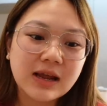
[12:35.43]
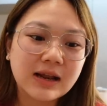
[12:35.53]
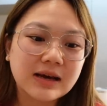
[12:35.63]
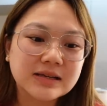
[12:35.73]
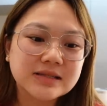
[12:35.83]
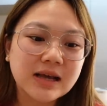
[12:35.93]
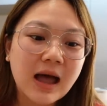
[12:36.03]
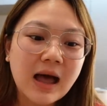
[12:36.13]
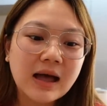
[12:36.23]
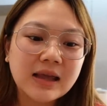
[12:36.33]
It has
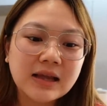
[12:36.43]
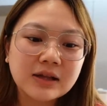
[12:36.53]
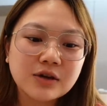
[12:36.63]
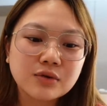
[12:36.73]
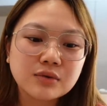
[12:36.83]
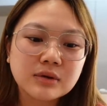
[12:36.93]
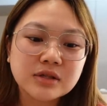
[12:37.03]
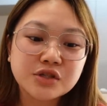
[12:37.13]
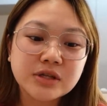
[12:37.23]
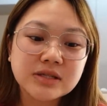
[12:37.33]
Helio
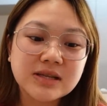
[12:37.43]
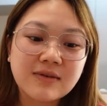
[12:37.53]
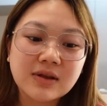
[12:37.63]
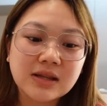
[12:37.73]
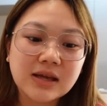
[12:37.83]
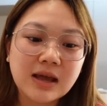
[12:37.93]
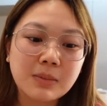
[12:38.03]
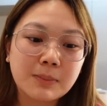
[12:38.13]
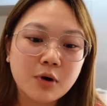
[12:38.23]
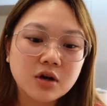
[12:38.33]
G70
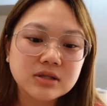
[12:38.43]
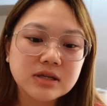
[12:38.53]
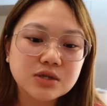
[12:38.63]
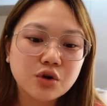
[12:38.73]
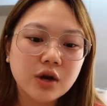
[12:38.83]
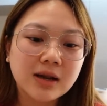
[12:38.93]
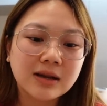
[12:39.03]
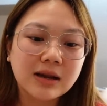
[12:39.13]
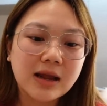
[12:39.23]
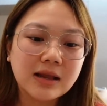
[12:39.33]
gaming processor and
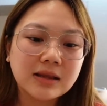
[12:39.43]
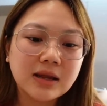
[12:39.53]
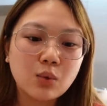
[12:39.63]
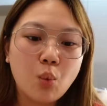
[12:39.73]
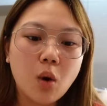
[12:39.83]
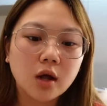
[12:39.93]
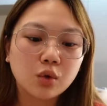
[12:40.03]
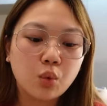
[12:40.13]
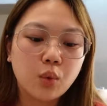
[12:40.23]
an 18 watt